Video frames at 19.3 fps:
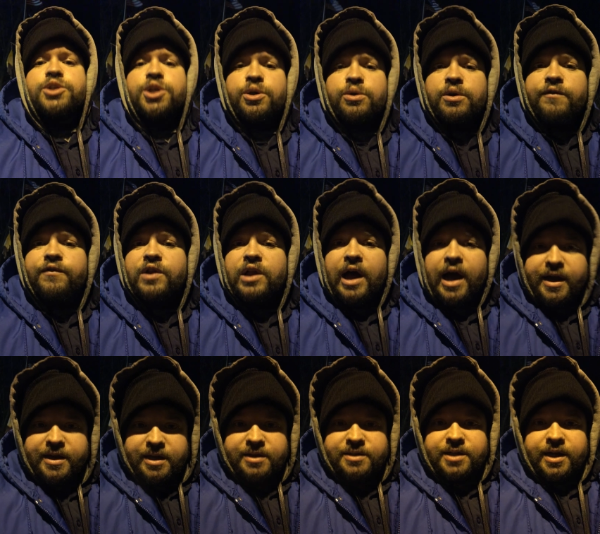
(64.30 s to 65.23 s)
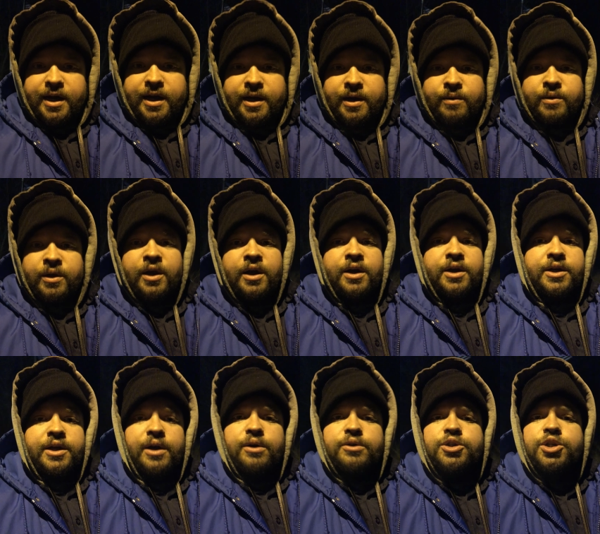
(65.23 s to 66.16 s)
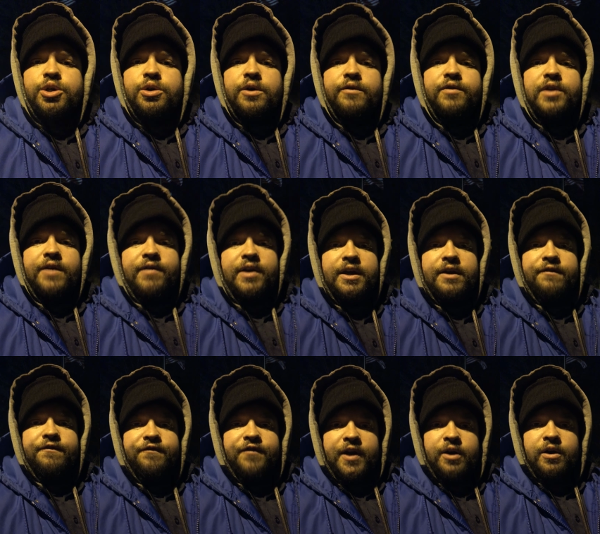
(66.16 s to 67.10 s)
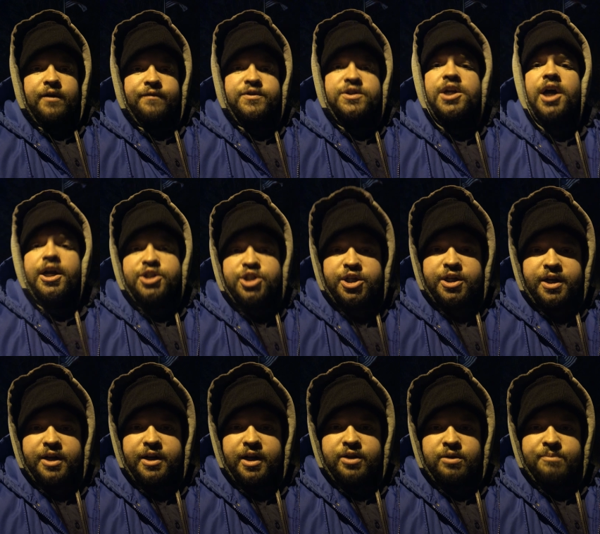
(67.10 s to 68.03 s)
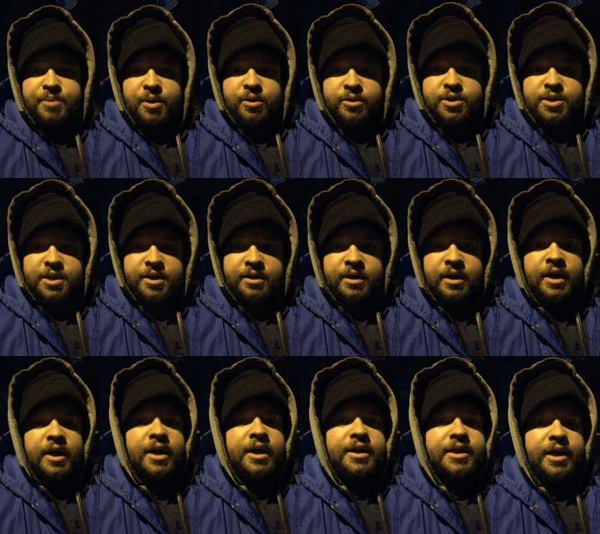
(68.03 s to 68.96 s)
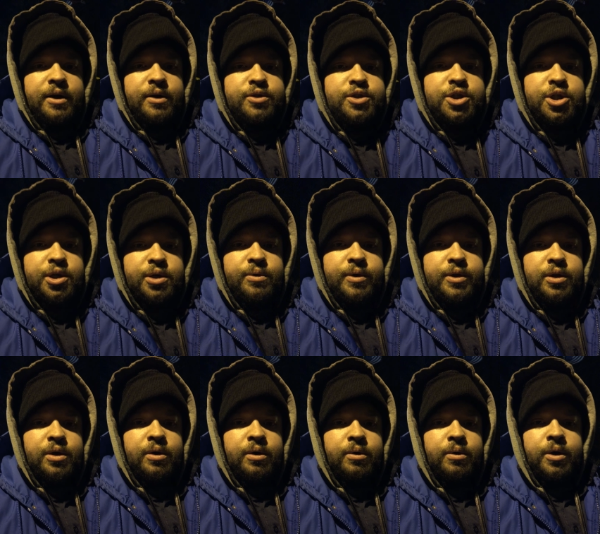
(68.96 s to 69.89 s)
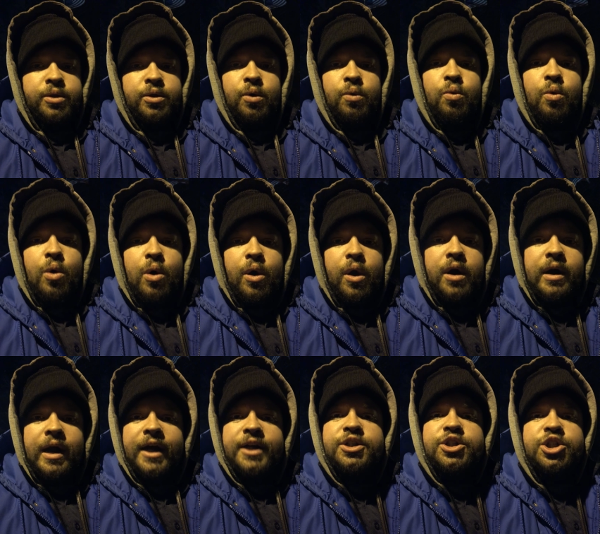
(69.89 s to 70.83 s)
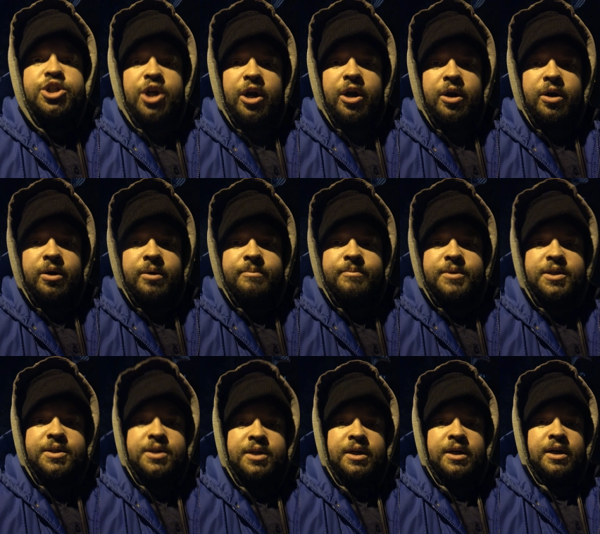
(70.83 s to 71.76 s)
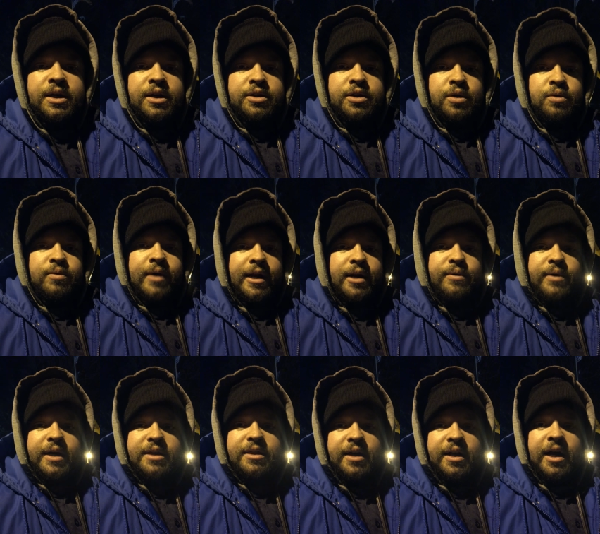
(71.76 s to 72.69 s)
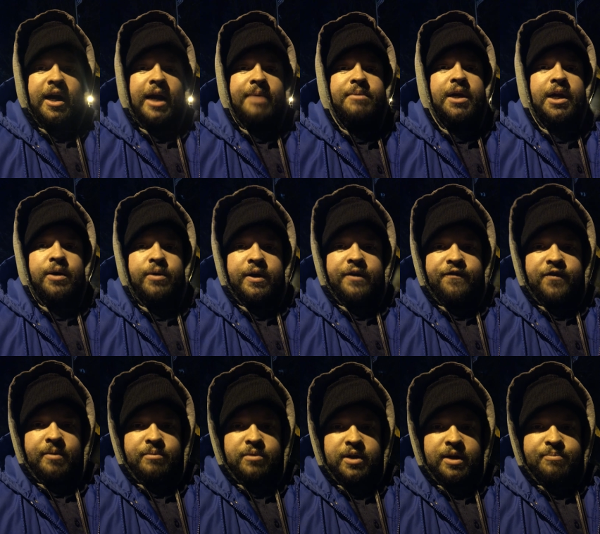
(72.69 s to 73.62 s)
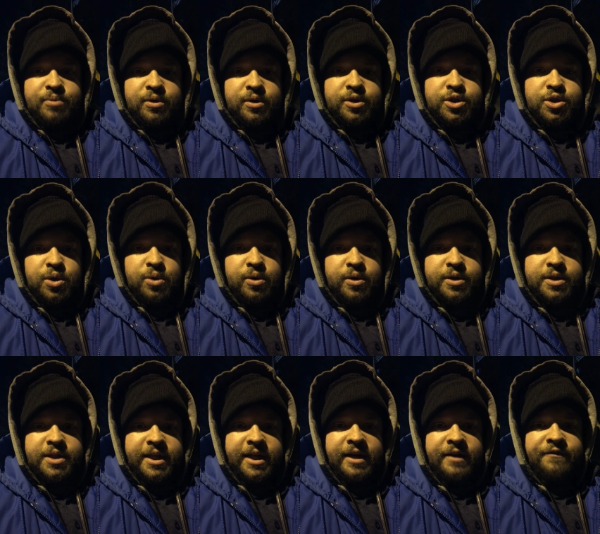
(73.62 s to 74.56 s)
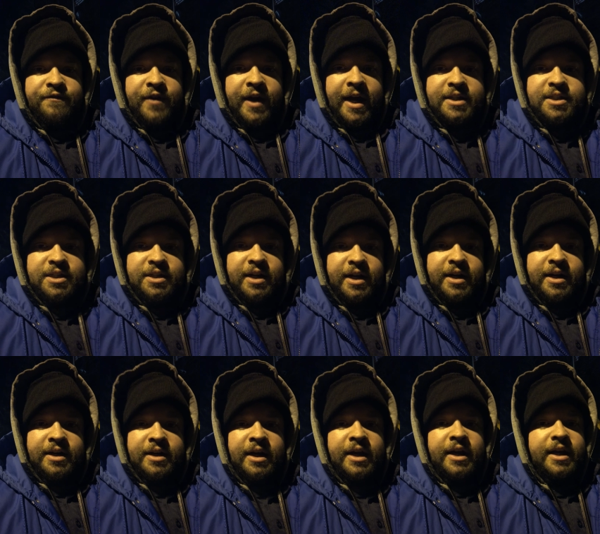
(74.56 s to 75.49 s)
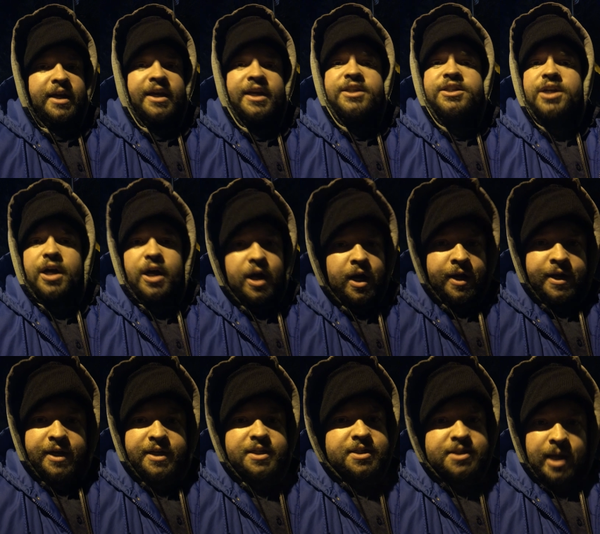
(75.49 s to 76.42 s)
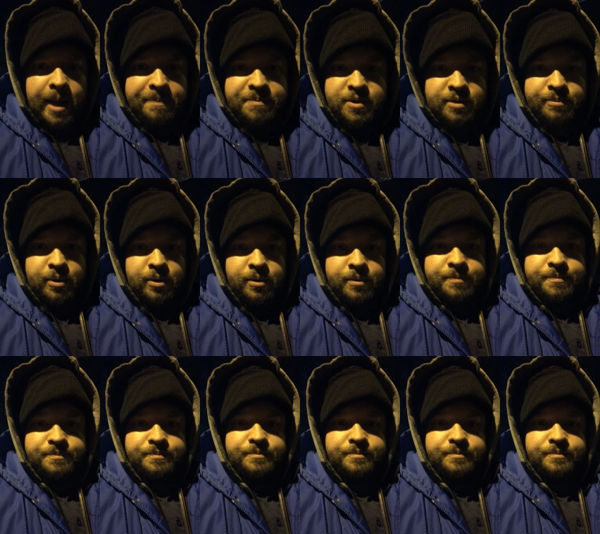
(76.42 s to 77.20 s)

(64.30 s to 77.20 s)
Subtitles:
two of locking down. Year two of living in fear of touching another person. Year two in the war on germs. The rhetoric that I'm hearing from liberals towards the unvaccinated is unacceptable.